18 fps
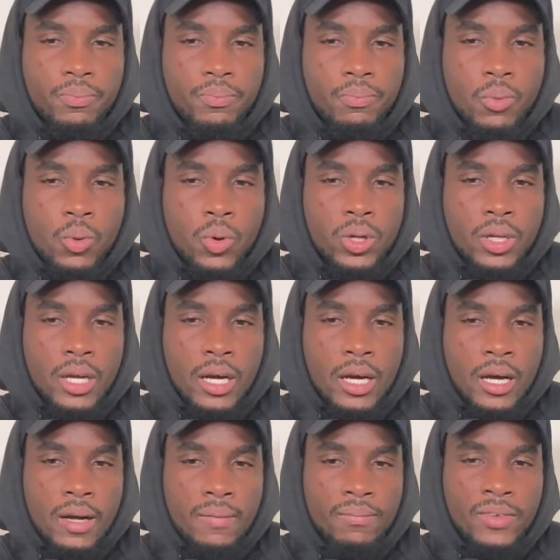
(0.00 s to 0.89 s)
both
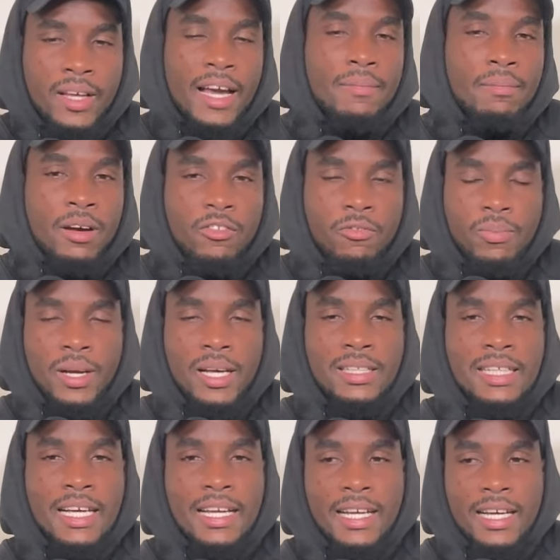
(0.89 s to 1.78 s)
um type of
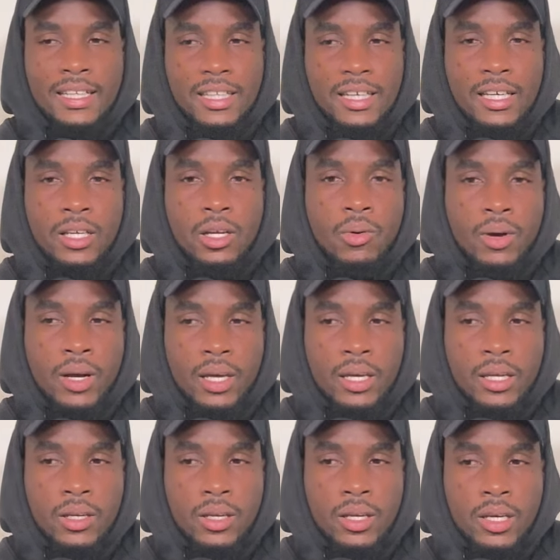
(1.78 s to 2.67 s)
players like that in our
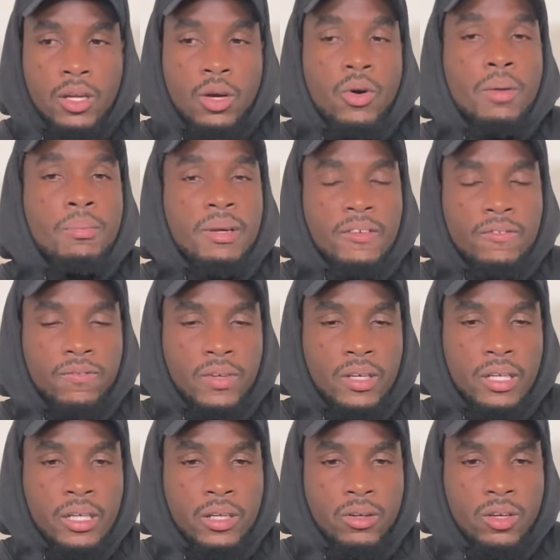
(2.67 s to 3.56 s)
in, in our
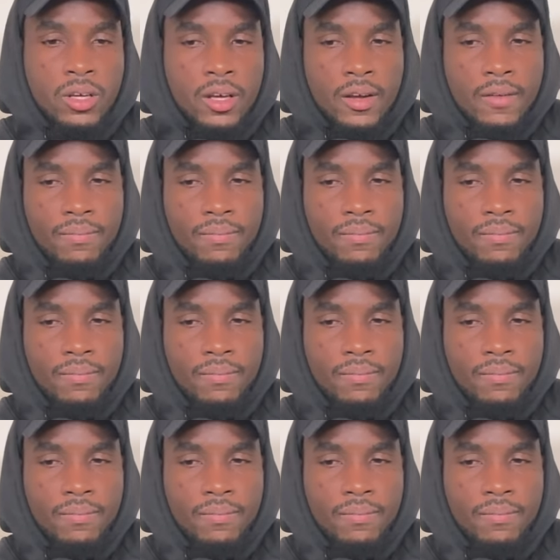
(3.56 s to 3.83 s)
midfield, you know.